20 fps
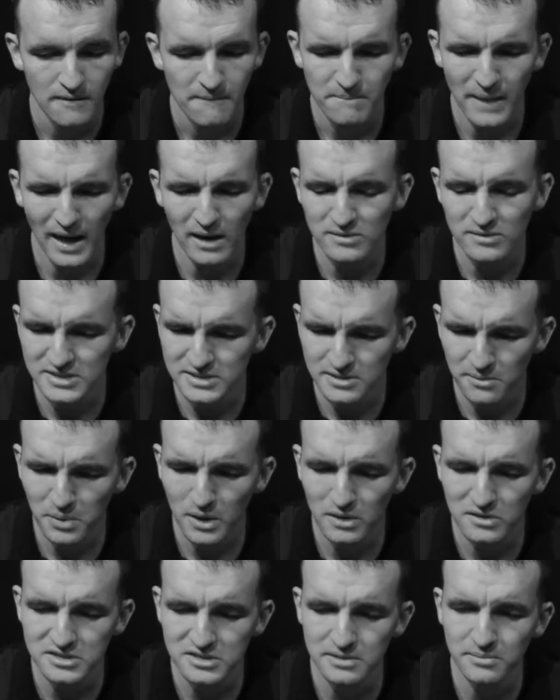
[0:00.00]
I was
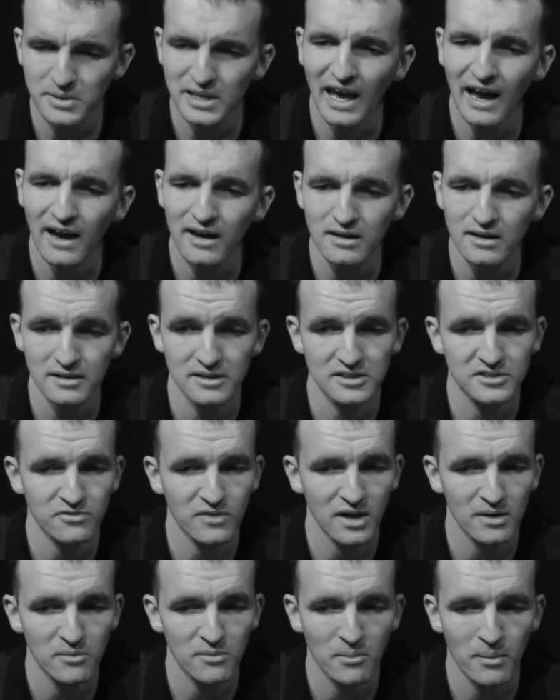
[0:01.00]
supposed to be out of this
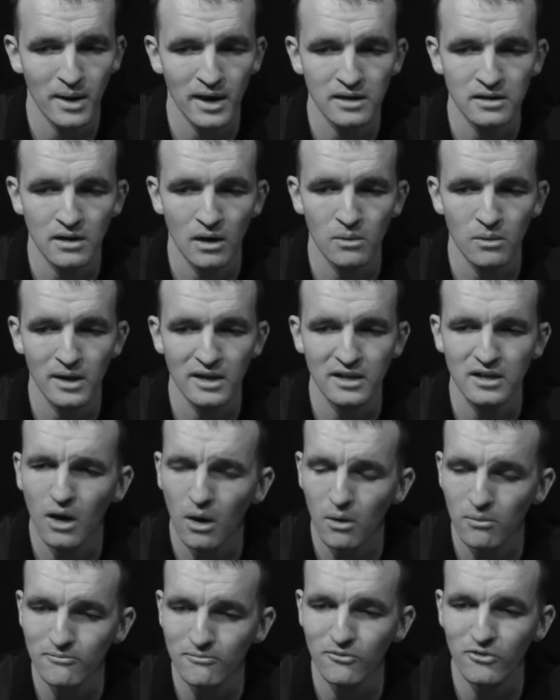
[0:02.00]
frame of mind already,
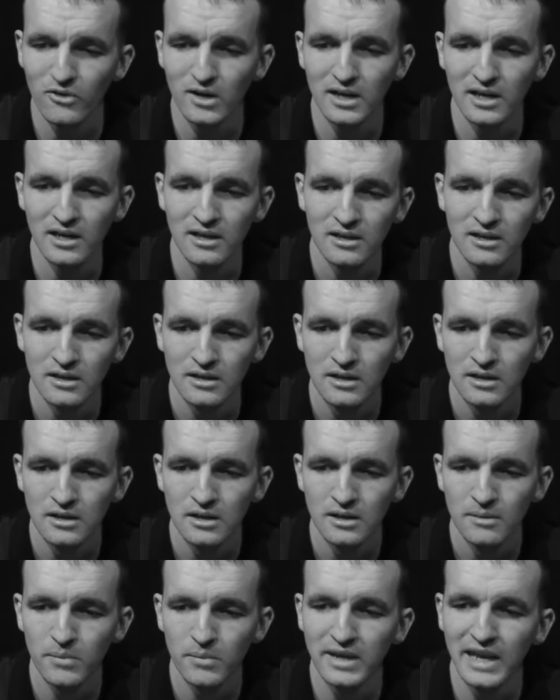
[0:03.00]
home free,
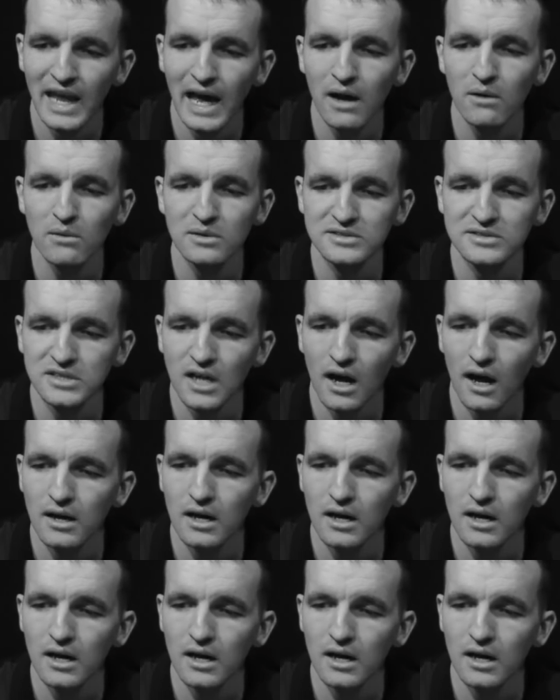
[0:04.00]
but now I was caught